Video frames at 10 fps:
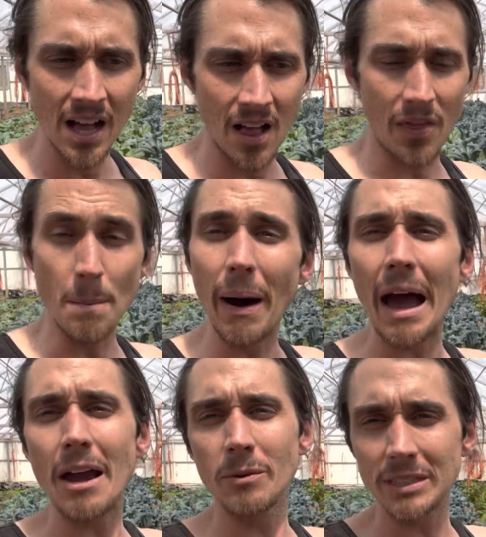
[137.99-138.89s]
then
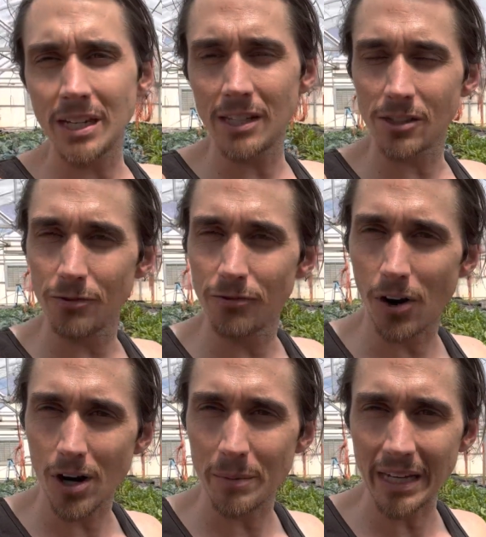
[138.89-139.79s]
bio-intensive
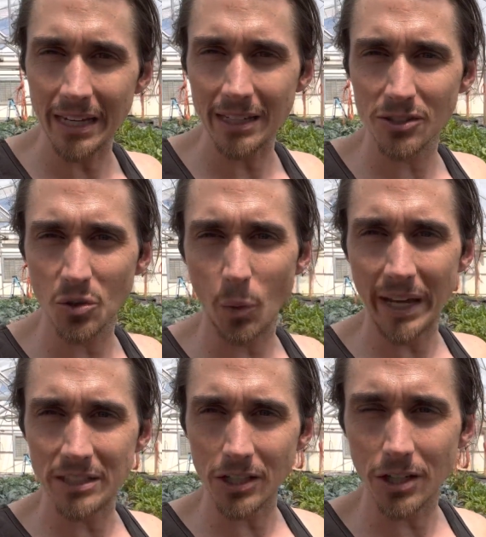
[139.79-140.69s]
farming is the way
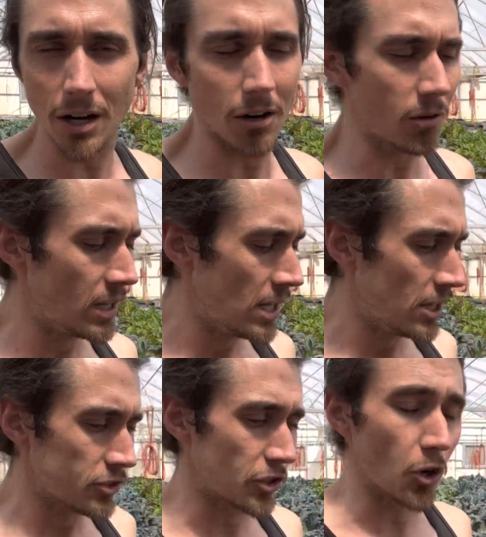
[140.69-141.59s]
to go.
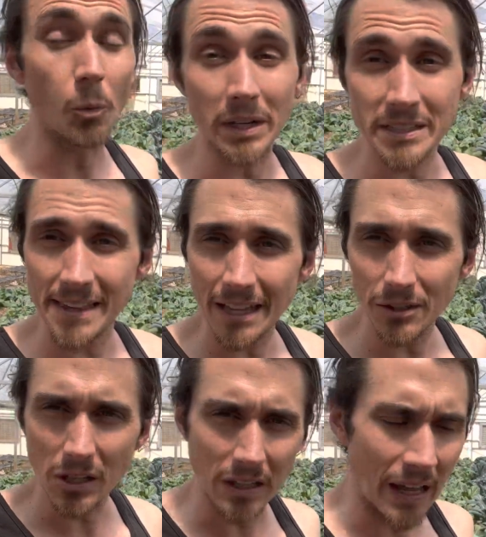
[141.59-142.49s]
So what does that
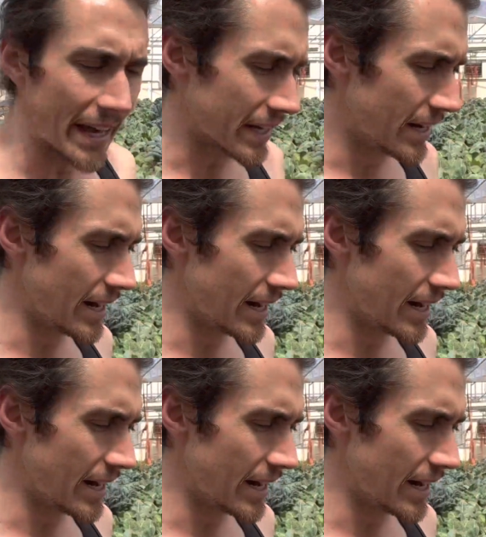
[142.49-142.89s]
look like?